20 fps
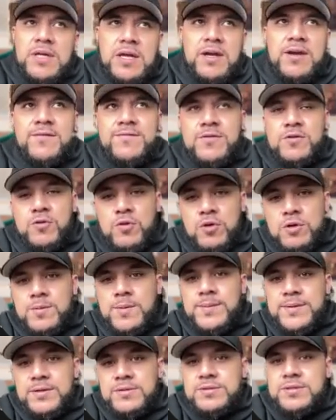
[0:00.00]
Now I have to cook my
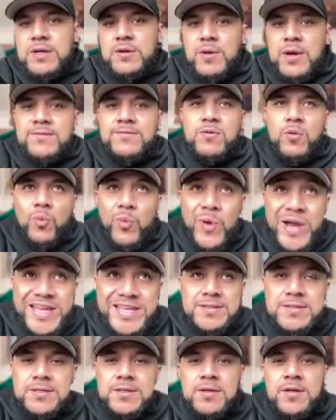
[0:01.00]
meals. Now I have to
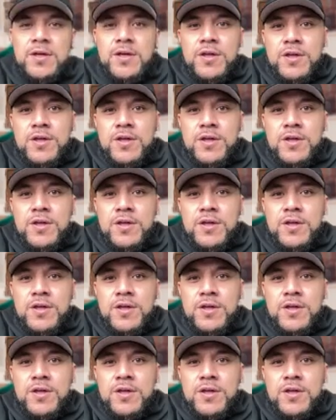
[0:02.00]
wait